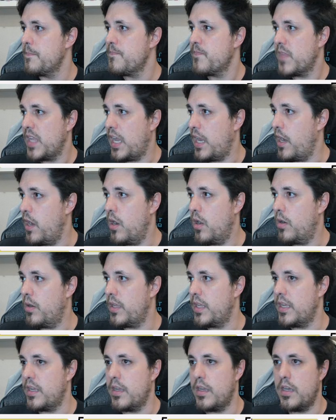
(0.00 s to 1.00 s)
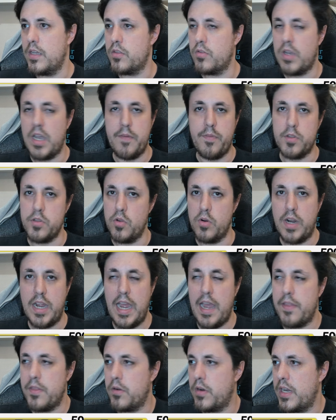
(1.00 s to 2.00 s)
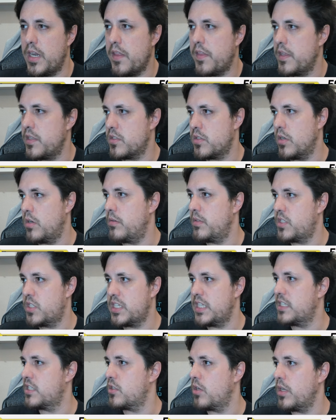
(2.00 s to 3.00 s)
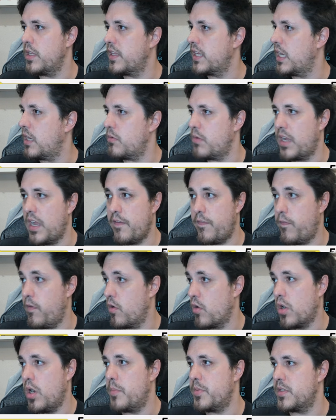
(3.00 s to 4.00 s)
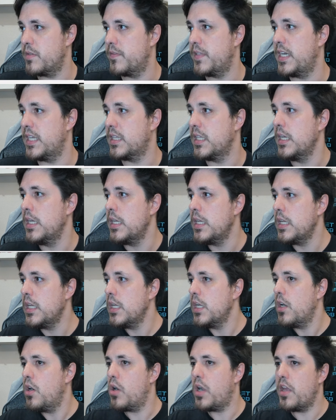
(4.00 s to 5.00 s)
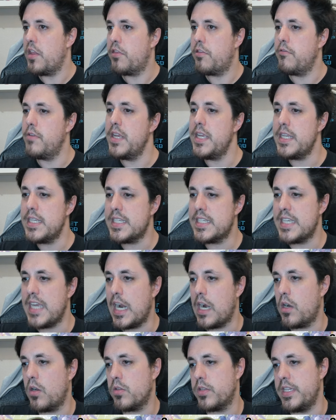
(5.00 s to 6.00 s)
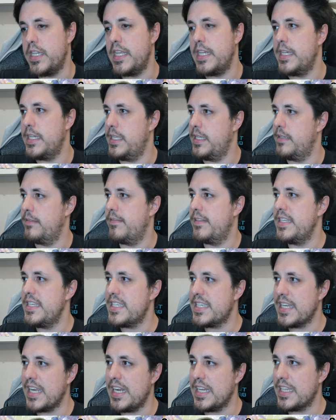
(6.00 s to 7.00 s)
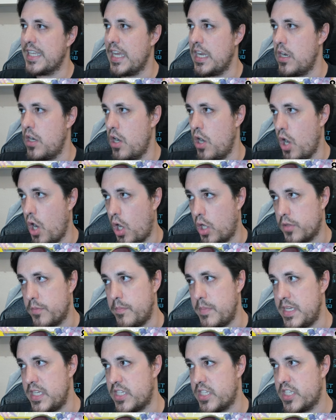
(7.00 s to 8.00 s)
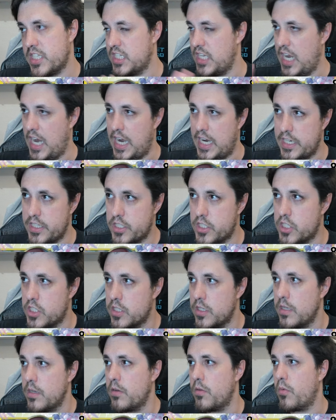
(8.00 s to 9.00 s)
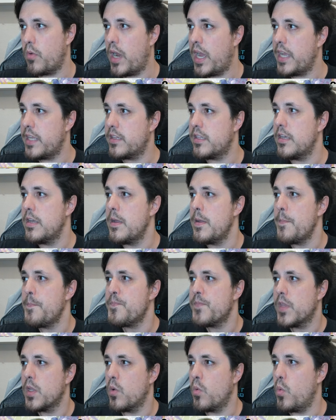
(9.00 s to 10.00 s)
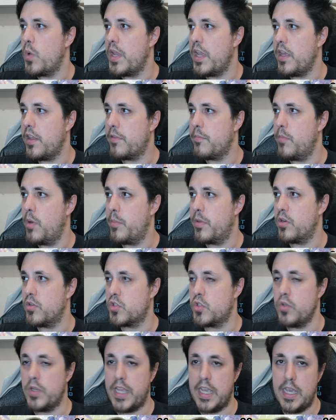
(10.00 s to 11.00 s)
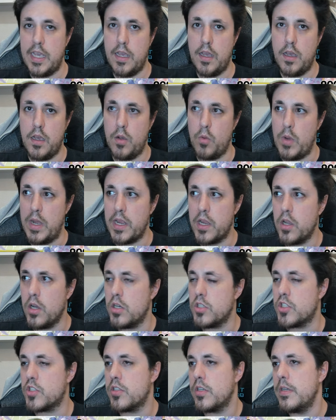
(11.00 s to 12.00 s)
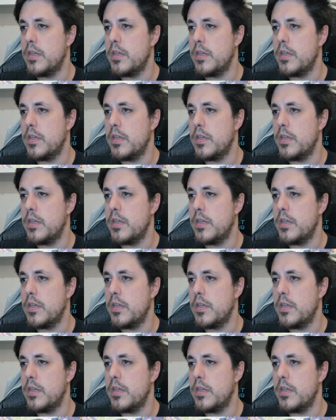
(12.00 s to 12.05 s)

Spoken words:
annoying to have on your hand or anything. So it's a solid card. We have 4 copies of that. Okay, 3 Charlotte Linlin. This card cannot be searched, right, with Momonosuke 1 cost,